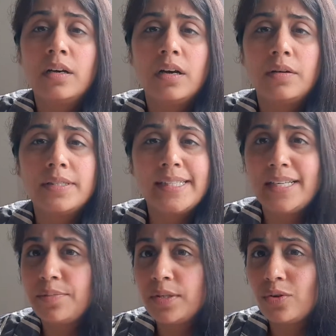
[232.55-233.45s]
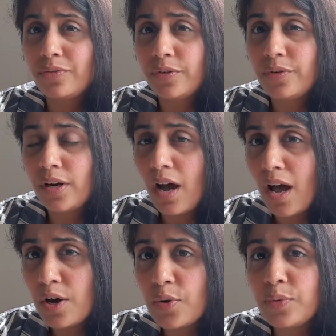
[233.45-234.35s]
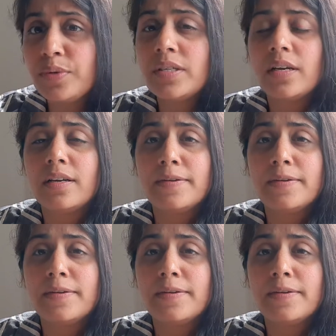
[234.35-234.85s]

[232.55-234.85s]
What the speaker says: a statement of your account.